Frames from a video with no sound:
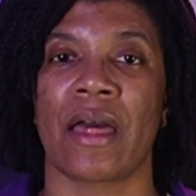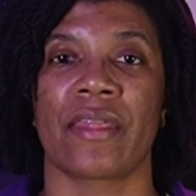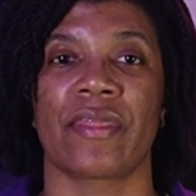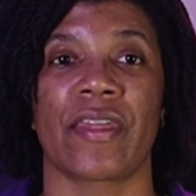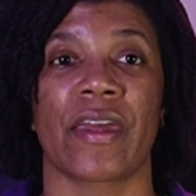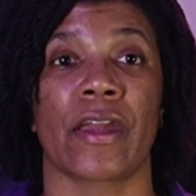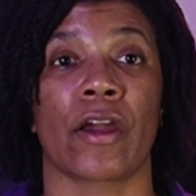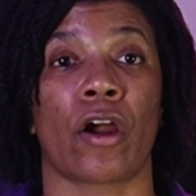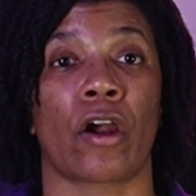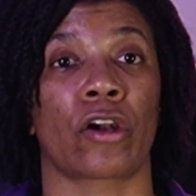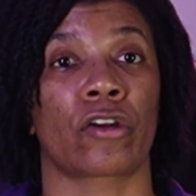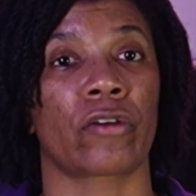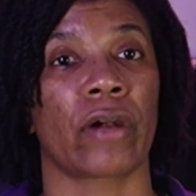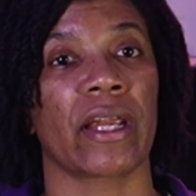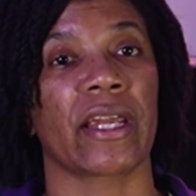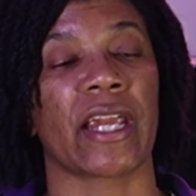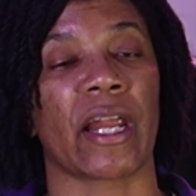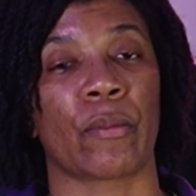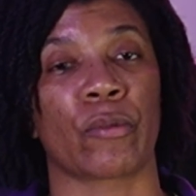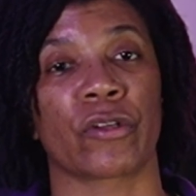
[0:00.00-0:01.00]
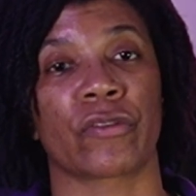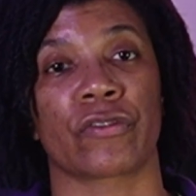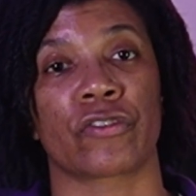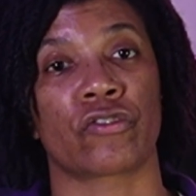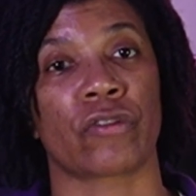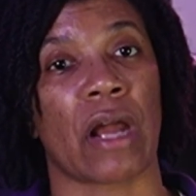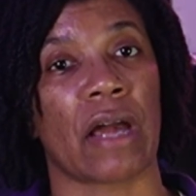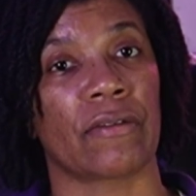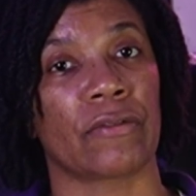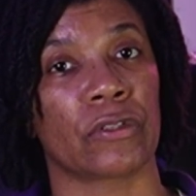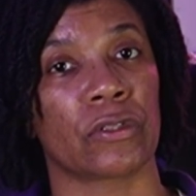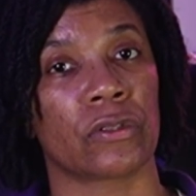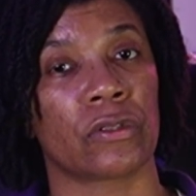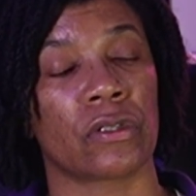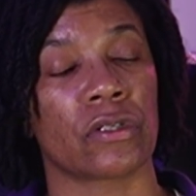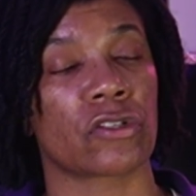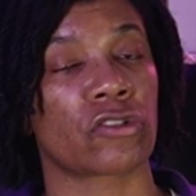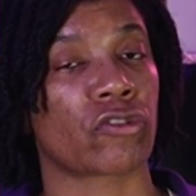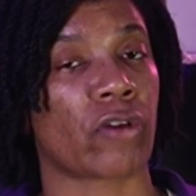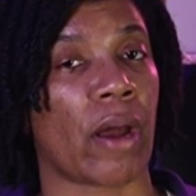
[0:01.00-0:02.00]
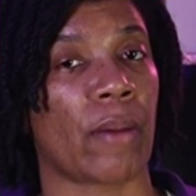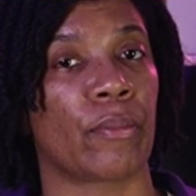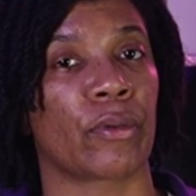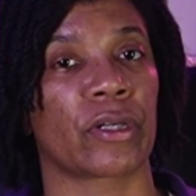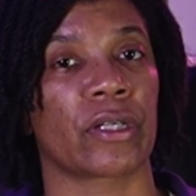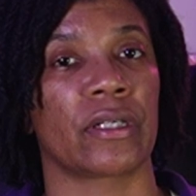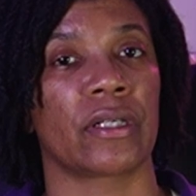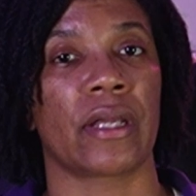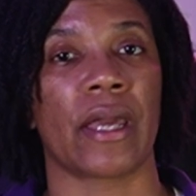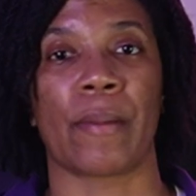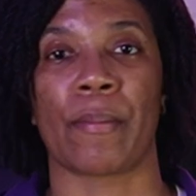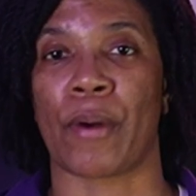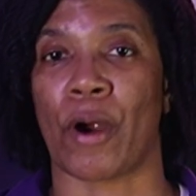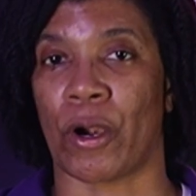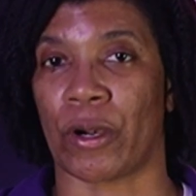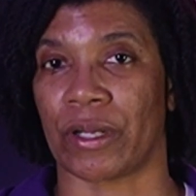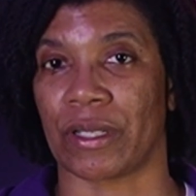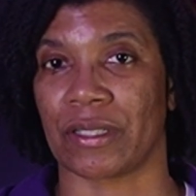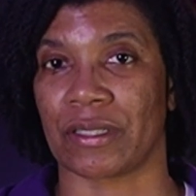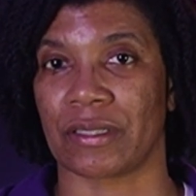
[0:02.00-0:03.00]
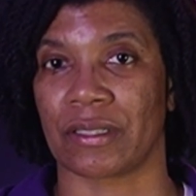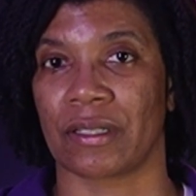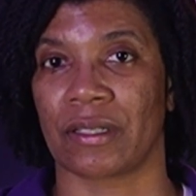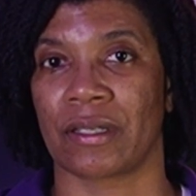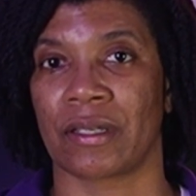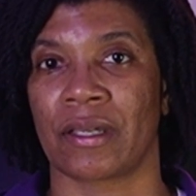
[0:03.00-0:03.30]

They are great cameras for travel, scrapbooking, and parties.